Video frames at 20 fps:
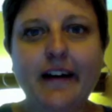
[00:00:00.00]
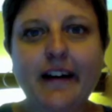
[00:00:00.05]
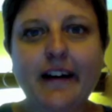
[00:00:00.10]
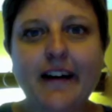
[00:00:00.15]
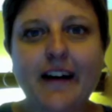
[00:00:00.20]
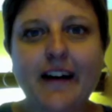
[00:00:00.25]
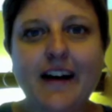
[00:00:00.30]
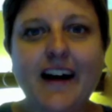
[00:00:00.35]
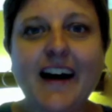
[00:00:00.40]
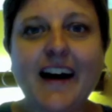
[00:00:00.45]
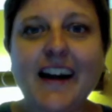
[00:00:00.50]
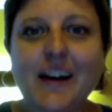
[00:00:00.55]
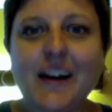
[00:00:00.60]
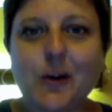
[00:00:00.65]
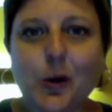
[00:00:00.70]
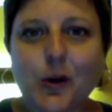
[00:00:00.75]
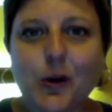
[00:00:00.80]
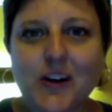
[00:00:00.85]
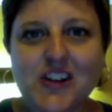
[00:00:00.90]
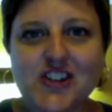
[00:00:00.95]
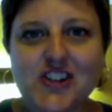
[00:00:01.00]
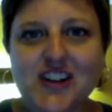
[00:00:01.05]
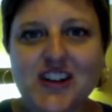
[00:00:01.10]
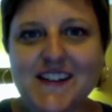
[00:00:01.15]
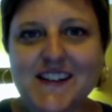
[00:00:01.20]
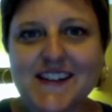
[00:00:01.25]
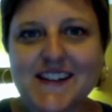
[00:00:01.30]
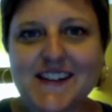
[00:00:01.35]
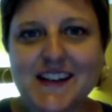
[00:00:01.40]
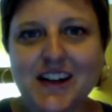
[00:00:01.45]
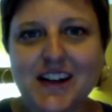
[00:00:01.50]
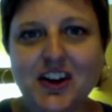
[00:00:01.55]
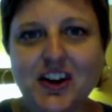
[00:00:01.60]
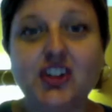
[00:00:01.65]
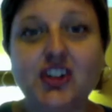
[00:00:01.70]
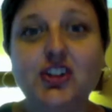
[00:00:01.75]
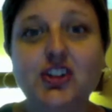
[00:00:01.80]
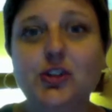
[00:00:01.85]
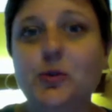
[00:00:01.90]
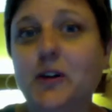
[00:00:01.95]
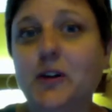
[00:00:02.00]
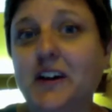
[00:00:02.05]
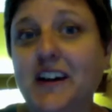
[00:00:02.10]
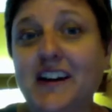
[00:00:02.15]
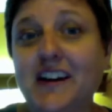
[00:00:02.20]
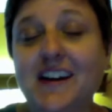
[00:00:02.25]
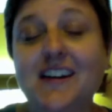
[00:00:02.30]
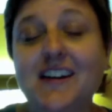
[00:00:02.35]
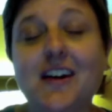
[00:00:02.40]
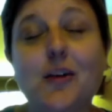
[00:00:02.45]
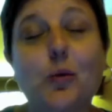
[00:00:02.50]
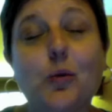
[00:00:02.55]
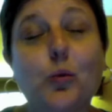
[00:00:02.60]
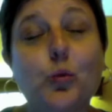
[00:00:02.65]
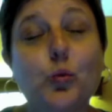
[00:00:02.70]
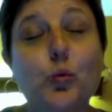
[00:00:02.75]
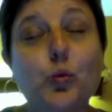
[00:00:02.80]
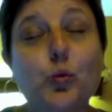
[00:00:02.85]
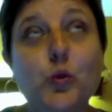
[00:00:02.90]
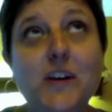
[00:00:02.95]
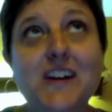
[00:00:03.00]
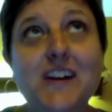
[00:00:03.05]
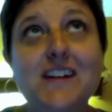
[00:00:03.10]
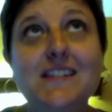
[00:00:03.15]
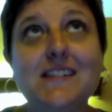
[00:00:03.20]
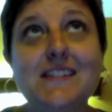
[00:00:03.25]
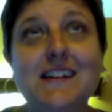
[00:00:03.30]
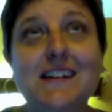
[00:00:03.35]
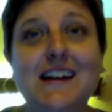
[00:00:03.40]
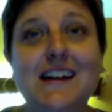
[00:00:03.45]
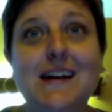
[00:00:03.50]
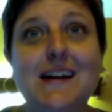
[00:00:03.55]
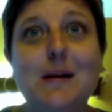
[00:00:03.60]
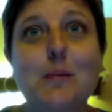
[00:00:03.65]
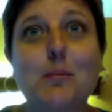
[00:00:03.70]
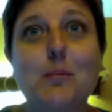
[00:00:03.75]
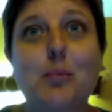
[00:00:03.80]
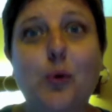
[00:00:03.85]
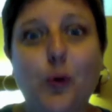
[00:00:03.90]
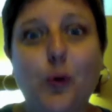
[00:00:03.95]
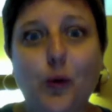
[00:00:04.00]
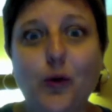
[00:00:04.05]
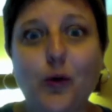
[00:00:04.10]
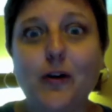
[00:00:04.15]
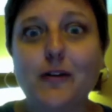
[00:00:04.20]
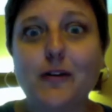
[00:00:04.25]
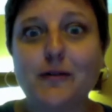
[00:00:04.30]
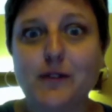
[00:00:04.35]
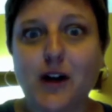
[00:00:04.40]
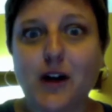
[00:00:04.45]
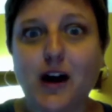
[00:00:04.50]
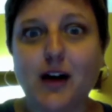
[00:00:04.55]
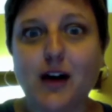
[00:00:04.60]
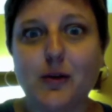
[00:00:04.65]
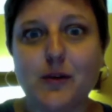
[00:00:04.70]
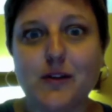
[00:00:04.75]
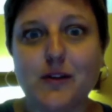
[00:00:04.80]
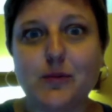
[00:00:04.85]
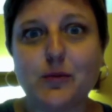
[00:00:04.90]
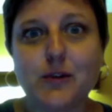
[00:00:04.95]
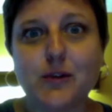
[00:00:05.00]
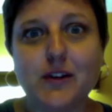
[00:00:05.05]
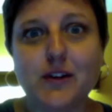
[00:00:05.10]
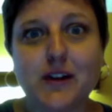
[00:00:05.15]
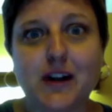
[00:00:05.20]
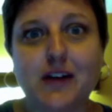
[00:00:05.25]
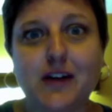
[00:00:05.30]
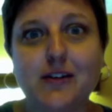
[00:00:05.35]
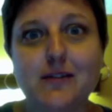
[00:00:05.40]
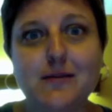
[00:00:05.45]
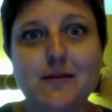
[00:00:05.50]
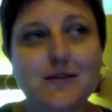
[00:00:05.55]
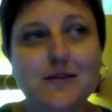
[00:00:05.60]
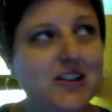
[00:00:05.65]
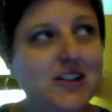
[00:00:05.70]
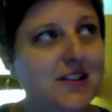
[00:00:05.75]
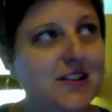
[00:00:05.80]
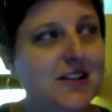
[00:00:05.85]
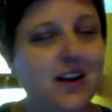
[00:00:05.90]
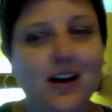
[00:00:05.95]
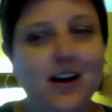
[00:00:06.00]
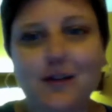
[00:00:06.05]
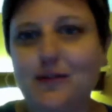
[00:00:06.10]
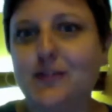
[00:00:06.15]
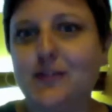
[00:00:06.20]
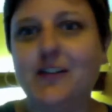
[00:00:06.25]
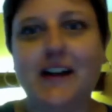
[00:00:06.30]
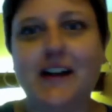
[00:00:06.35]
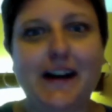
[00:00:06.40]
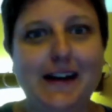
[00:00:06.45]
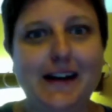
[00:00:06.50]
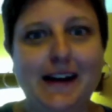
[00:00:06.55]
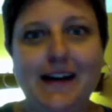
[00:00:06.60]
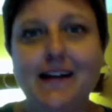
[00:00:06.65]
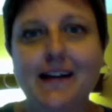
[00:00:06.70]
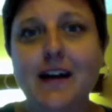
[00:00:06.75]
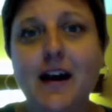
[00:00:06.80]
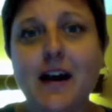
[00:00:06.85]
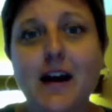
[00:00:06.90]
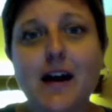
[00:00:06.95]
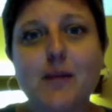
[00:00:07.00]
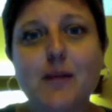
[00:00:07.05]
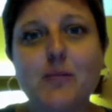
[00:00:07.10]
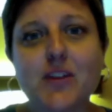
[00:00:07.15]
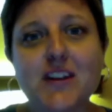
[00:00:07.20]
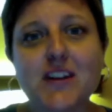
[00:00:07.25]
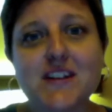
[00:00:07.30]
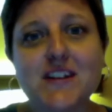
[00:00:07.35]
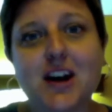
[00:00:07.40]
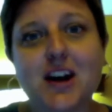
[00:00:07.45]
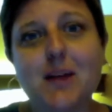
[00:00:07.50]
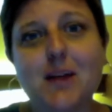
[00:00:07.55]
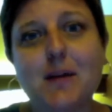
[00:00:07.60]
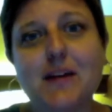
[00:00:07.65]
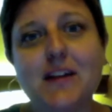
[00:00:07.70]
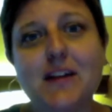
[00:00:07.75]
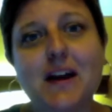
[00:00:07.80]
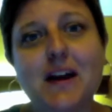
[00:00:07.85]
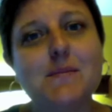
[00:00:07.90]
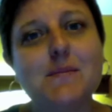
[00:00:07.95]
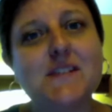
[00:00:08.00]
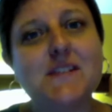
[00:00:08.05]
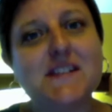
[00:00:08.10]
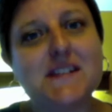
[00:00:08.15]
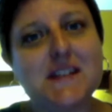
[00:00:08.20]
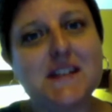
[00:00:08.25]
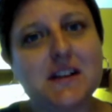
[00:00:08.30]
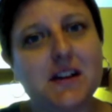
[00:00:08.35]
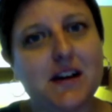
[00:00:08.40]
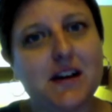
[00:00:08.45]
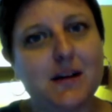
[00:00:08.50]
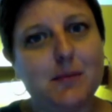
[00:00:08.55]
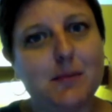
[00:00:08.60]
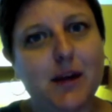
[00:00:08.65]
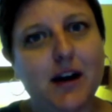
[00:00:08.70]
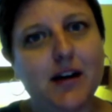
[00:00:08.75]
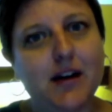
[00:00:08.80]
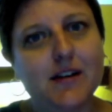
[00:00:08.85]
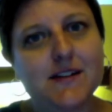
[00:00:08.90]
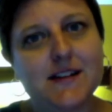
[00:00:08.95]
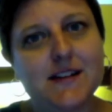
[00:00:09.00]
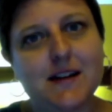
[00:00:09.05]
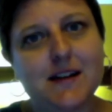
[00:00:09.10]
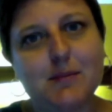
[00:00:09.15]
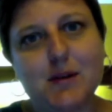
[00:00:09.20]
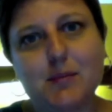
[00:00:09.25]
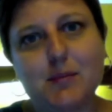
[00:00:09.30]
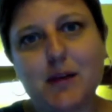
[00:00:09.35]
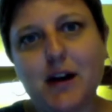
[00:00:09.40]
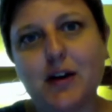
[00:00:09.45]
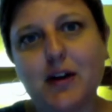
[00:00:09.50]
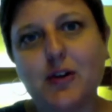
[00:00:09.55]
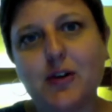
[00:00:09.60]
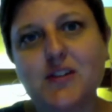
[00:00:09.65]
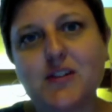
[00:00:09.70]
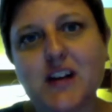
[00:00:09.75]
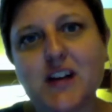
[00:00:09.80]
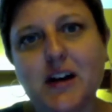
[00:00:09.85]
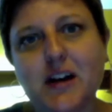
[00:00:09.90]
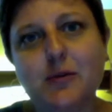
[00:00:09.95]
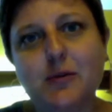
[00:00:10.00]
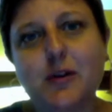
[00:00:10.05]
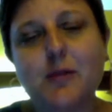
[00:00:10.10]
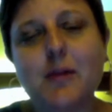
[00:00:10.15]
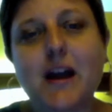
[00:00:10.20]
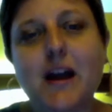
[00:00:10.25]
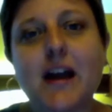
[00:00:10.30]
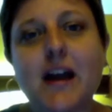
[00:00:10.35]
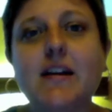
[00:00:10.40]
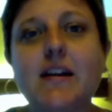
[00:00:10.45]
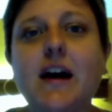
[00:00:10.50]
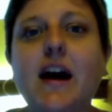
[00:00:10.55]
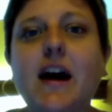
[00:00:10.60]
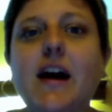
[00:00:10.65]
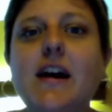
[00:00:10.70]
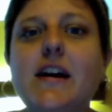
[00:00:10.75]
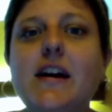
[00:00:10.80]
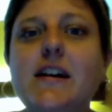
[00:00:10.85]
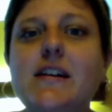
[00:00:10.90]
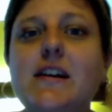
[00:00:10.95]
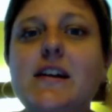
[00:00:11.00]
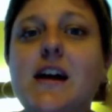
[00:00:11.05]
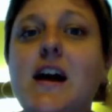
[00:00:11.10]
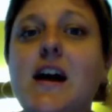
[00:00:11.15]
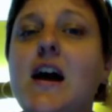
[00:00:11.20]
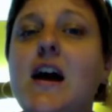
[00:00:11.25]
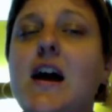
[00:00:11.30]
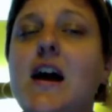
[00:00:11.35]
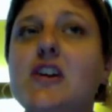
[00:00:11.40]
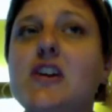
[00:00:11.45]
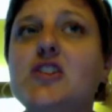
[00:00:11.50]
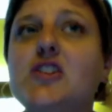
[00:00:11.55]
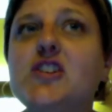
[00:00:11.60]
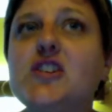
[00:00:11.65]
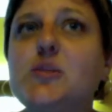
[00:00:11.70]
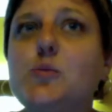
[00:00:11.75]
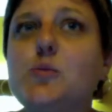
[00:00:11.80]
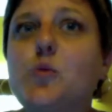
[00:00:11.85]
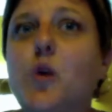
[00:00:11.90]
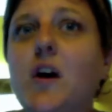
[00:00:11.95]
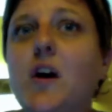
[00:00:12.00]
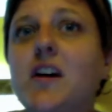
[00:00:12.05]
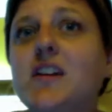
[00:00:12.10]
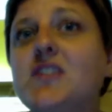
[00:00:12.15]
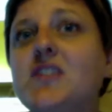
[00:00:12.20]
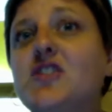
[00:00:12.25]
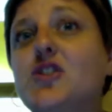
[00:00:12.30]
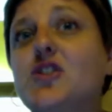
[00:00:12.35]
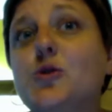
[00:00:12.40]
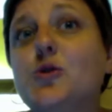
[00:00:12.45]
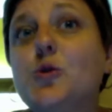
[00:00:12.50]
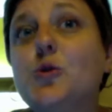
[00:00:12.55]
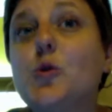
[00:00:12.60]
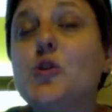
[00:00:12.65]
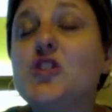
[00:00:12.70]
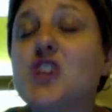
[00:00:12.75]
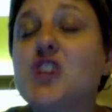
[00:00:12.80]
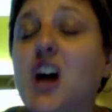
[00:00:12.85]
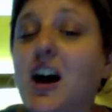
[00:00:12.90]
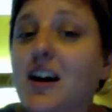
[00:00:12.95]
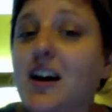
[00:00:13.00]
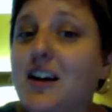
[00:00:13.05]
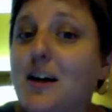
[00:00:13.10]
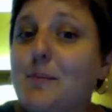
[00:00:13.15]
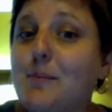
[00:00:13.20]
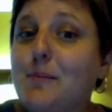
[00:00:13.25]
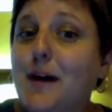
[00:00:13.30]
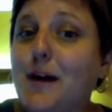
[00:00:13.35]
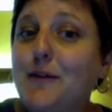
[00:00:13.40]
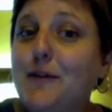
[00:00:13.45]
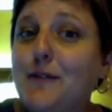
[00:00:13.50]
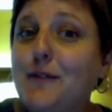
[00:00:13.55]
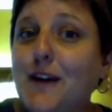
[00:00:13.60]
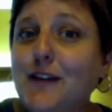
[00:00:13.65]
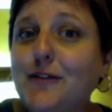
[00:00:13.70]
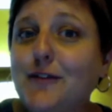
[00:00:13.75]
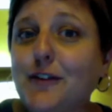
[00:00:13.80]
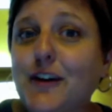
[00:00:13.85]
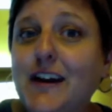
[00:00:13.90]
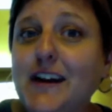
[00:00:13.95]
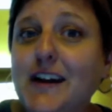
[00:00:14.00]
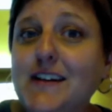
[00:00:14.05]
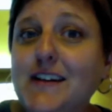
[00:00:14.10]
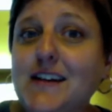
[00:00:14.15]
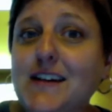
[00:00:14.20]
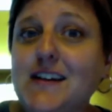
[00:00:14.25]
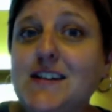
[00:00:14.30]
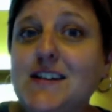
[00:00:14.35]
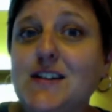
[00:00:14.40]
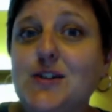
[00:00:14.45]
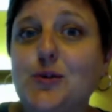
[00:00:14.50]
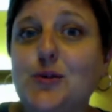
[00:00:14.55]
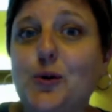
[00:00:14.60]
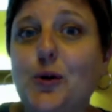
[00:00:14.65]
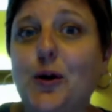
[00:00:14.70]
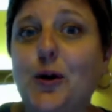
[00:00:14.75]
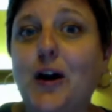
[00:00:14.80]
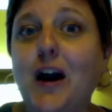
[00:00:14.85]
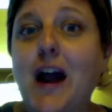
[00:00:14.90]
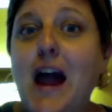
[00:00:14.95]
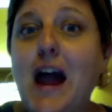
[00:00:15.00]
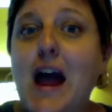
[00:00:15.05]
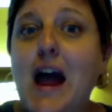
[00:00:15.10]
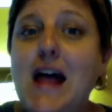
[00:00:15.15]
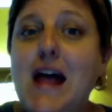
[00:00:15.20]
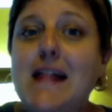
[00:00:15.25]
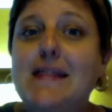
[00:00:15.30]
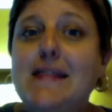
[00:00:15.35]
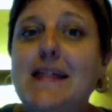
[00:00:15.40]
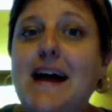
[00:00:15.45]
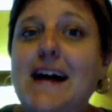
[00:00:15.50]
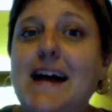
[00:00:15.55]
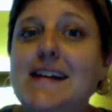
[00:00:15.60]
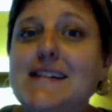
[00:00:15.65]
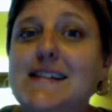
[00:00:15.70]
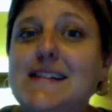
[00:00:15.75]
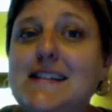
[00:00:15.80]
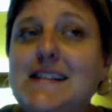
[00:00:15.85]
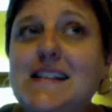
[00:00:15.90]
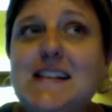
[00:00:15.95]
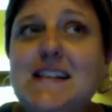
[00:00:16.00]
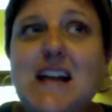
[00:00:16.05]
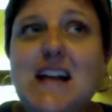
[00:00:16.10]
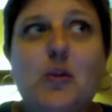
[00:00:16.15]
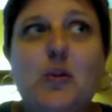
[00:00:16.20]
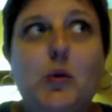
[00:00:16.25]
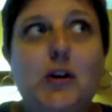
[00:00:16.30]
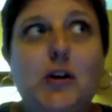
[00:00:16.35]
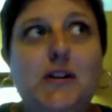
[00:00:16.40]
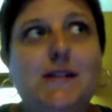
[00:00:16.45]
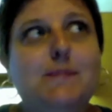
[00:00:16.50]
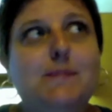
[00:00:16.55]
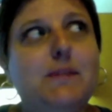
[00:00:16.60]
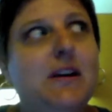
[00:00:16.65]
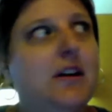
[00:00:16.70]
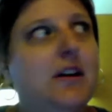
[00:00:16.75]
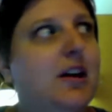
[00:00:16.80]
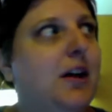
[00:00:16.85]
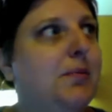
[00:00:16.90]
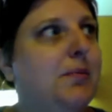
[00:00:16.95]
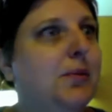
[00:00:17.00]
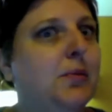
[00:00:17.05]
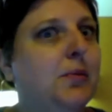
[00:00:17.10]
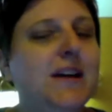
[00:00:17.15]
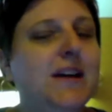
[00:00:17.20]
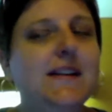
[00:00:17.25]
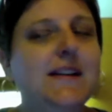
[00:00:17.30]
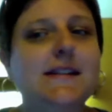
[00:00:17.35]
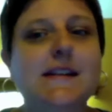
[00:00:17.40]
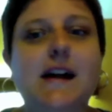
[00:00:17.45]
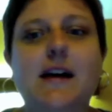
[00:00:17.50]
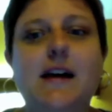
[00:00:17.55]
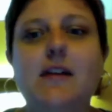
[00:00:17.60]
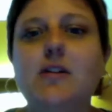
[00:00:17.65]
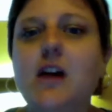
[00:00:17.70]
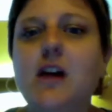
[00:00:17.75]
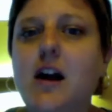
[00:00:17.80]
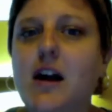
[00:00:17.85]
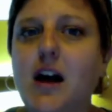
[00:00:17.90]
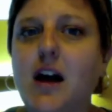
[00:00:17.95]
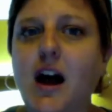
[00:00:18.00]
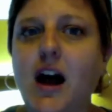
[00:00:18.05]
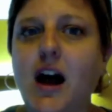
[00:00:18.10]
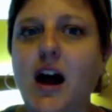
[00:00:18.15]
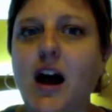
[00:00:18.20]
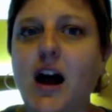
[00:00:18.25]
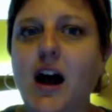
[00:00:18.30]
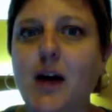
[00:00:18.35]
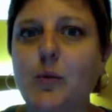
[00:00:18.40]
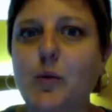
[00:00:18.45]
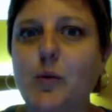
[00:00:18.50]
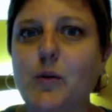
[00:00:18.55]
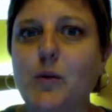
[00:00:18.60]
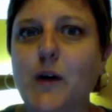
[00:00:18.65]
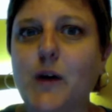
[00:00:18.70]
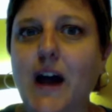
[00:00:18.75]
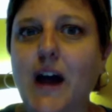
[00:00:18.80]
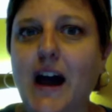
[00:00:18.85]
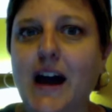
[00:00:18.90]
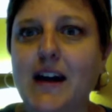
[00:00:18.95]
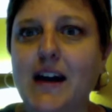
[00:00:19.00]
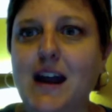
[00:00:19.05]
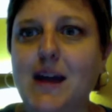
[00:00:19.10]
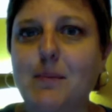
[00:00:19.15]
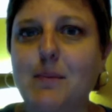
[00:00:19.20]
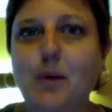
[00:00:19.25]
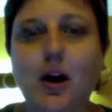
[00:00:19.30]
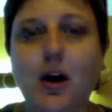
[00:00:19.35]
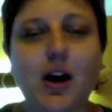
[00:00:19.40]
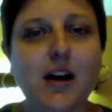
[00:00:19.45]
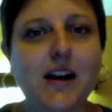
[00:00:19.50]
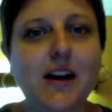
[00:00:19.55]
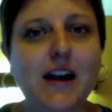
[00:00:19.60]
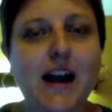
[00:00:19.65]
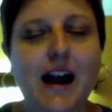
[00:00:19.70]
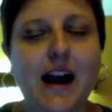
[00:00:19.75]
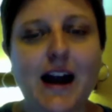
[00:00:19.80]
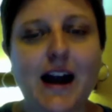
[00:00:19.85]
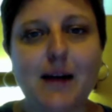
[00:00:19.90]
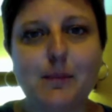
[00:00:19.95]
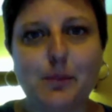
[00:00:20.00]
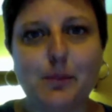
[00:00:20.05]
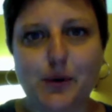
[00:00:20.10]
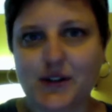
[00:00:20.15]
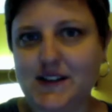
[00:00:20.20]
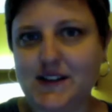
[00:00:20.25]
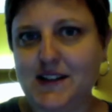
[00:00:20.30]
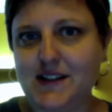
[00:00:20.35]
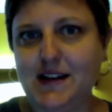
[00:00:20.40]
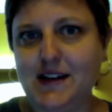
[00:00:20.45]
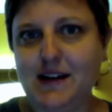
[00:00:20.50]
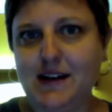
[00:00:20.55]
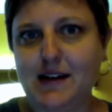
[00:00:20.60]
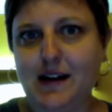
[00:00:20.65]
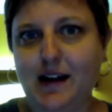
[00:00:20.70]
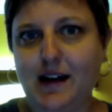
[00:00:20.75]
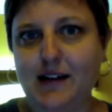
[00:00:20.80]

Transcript: Hi, Corrine Jackson here, and you are getting a really poor vlog with really just awful lighting. I'm really sorry about that. I'm still in Paris and I'm in my hotel room, and I just wanted to talk up my favorite indie store last, uh, well, it's been a couple weeks now, uh, we had a party at Books Inc.